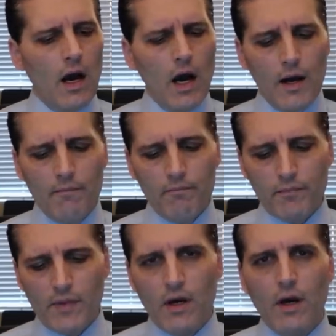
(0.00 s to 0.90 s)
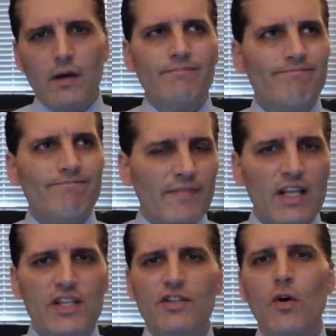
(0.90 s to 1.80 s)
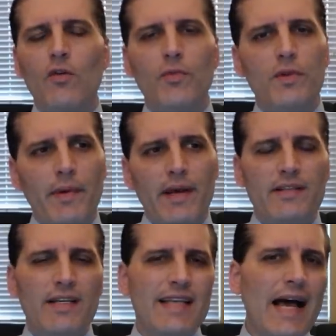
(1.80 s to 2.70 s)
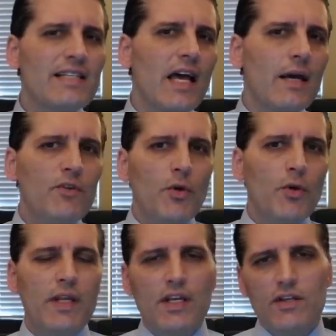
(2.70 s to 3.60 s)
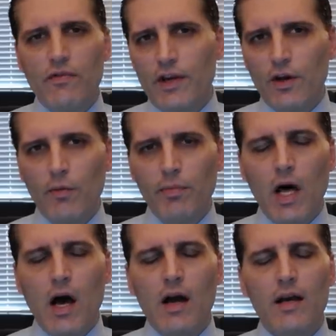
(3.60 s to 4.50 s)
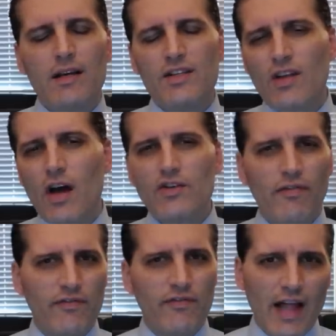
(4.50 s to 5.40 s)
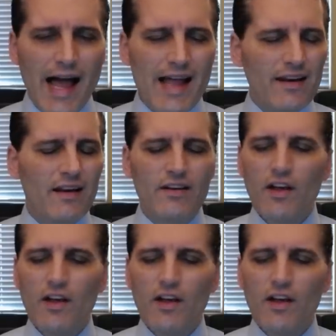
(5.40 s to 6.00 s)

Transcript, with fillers: Um, let's start off with the basics. As I am doing this video blog, stocks are flat.